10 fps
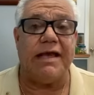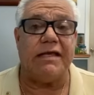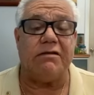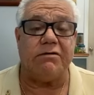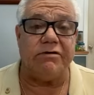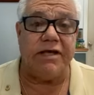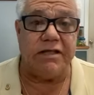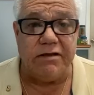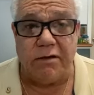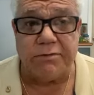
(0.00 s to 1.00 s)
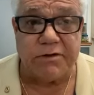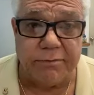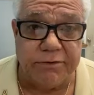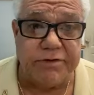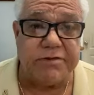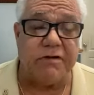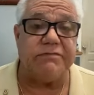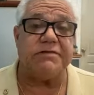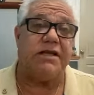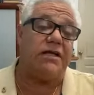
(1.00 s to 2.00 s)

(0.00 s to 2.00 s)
man gets 180 hours community service.